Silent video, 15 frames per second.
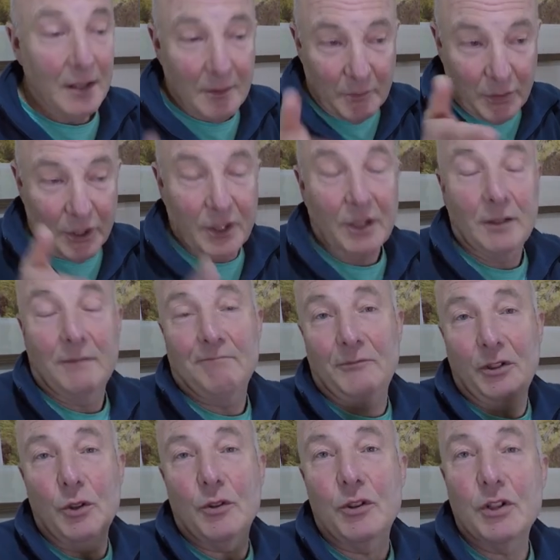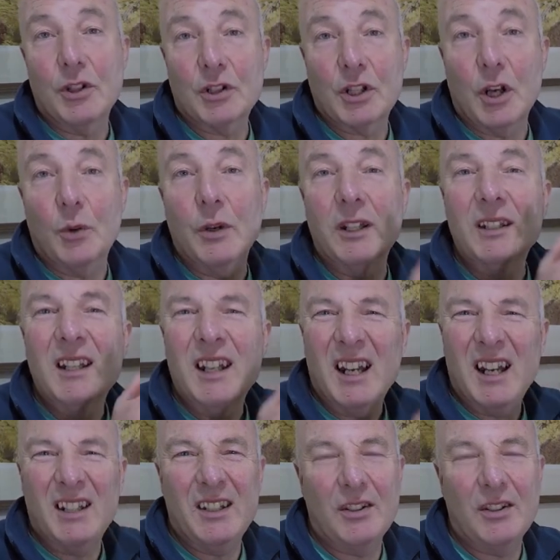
But you can just go in and